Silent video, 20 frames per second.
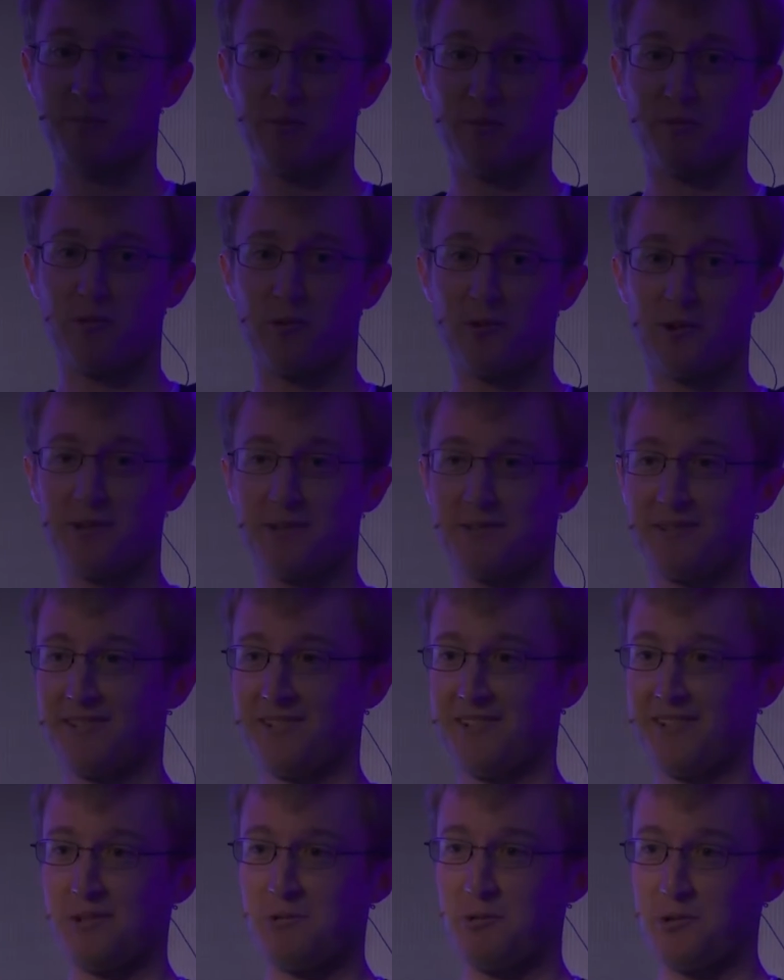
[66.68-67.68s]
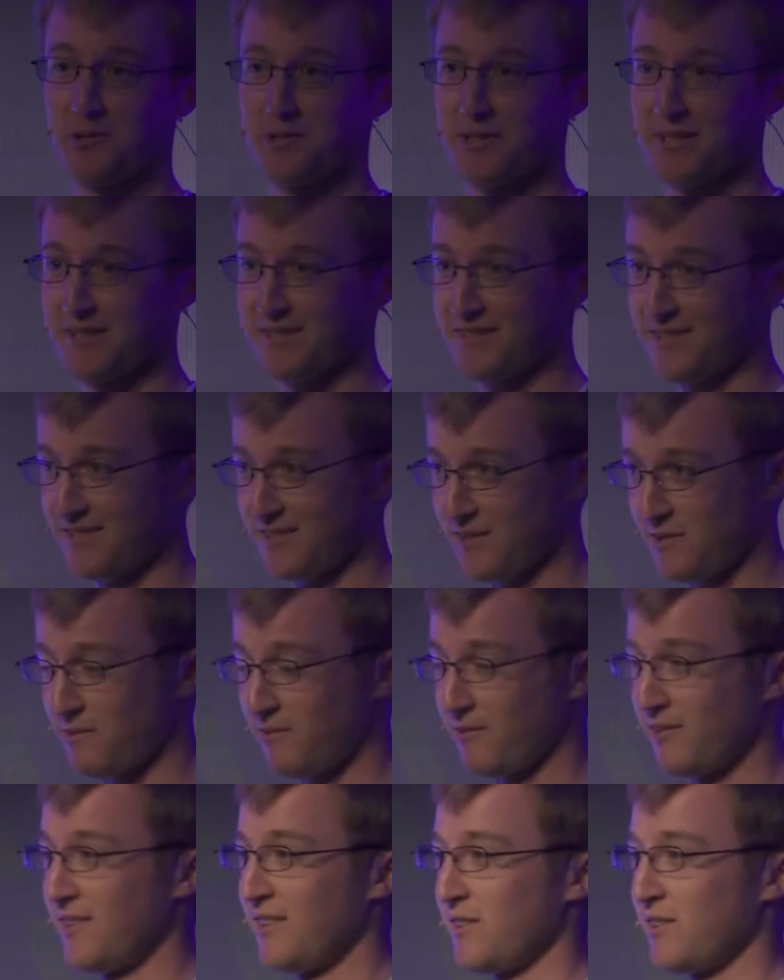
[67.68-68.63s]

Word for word: before or since. So